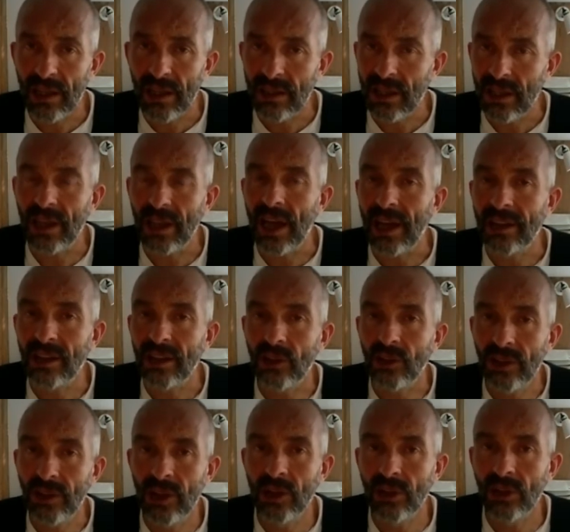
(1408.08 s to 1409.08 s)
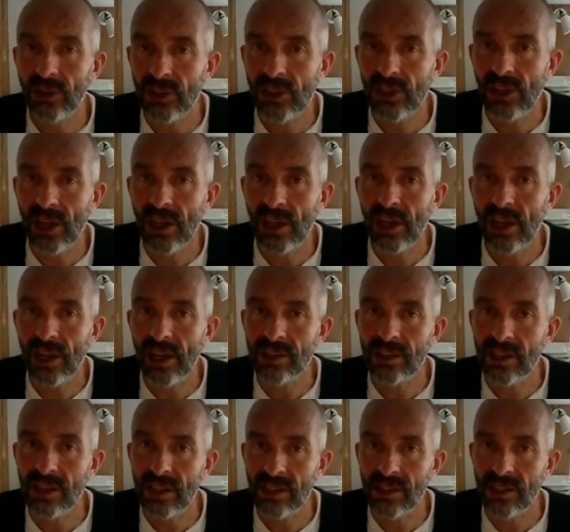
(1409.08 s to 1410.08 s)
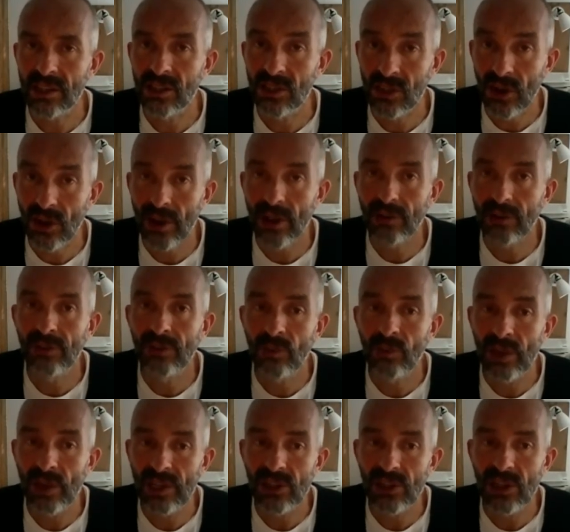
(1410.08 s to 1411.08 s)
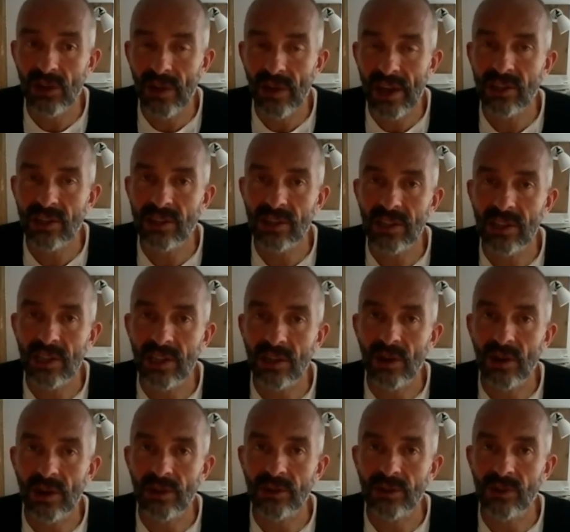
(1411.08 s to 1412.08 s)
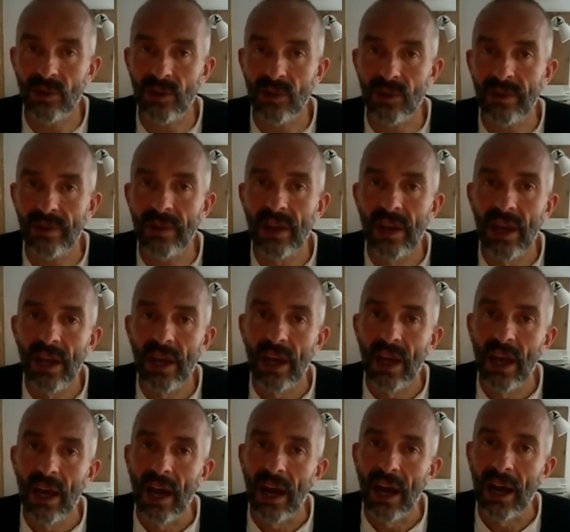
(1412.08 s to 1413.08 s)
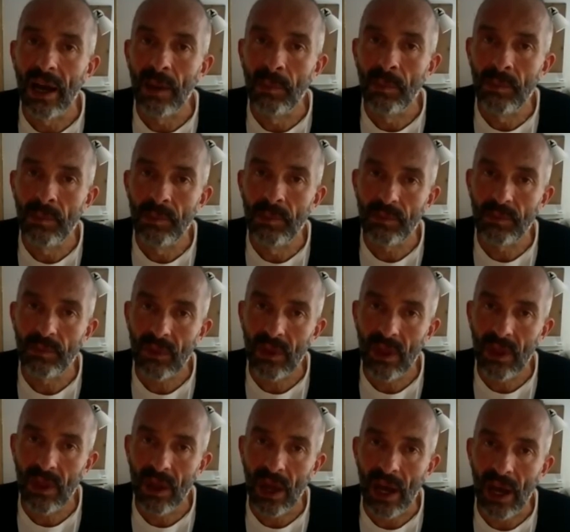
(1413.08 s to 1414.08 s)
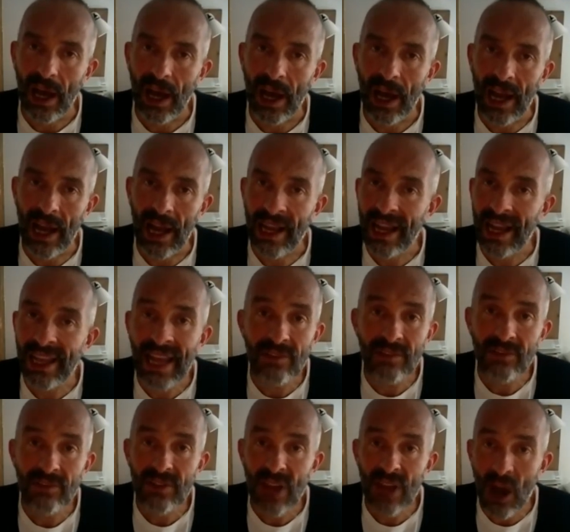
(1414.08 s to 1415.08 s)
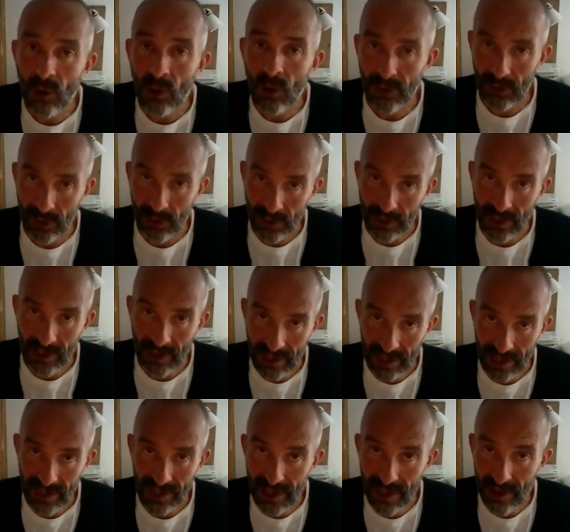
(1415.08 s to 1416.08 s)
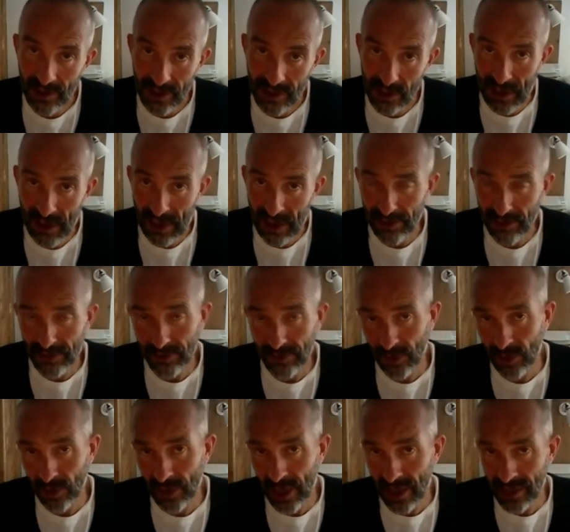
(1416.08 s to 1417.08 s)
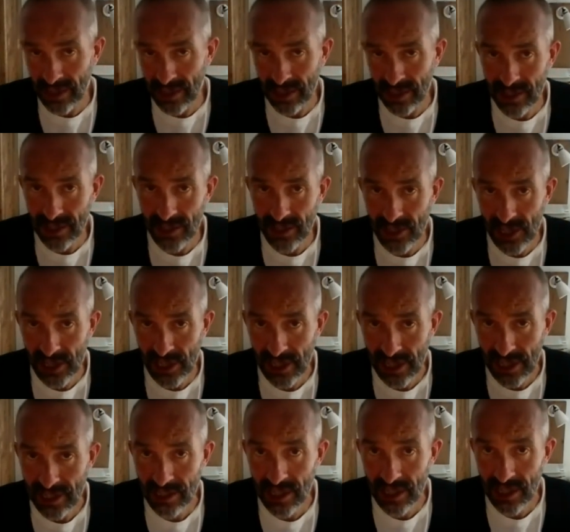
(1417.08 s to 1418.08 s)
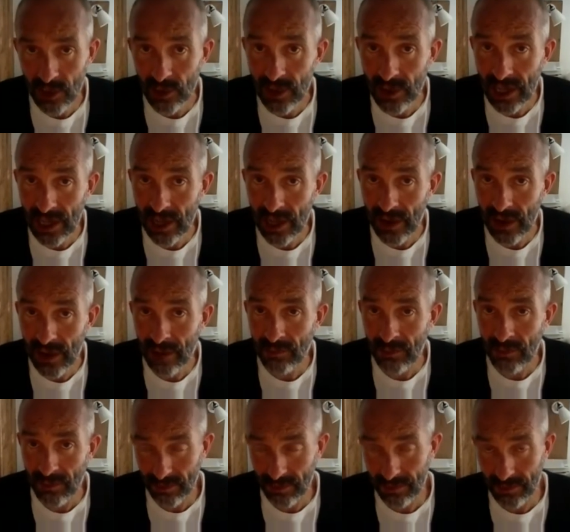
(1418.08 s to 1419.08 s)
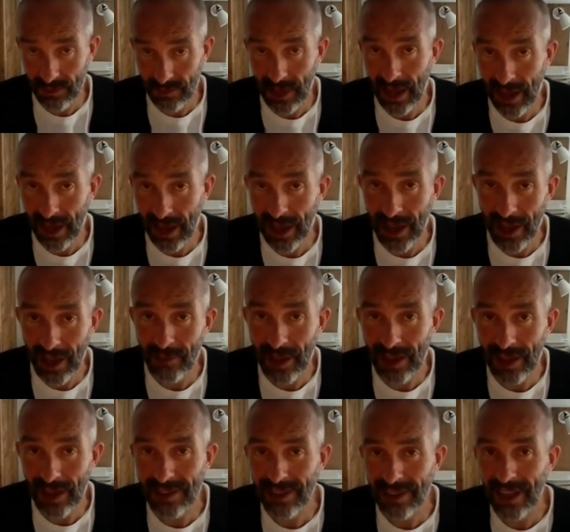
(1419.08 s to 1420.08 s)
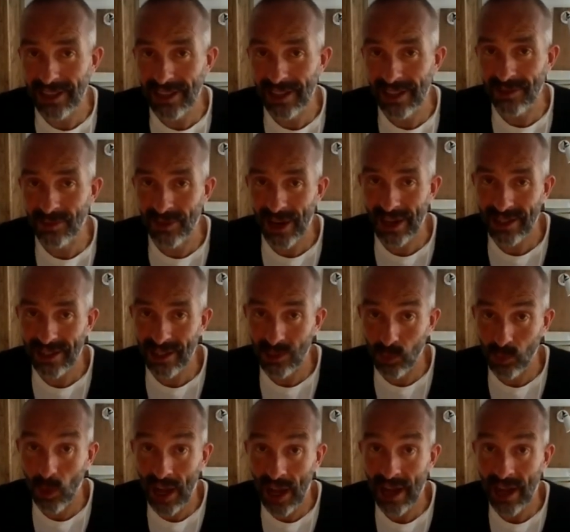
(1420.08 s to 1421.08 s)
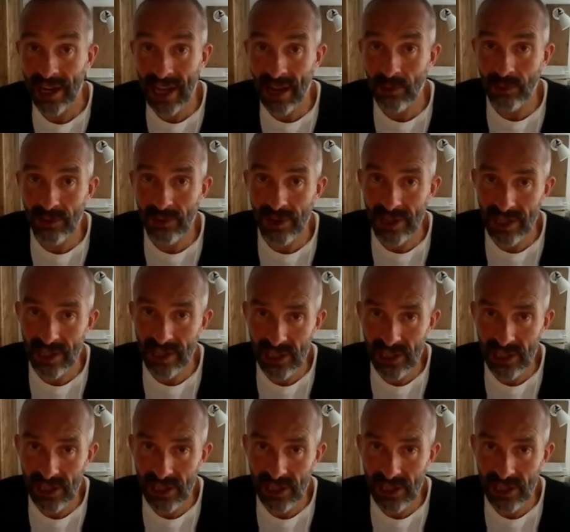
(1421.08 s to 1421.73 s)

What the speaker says: I call the culture, it's the soil from which your agency grows, right? And I gave no thought to this until I was about 4 years into the journey. So, you know, I didn't practice what I now preach.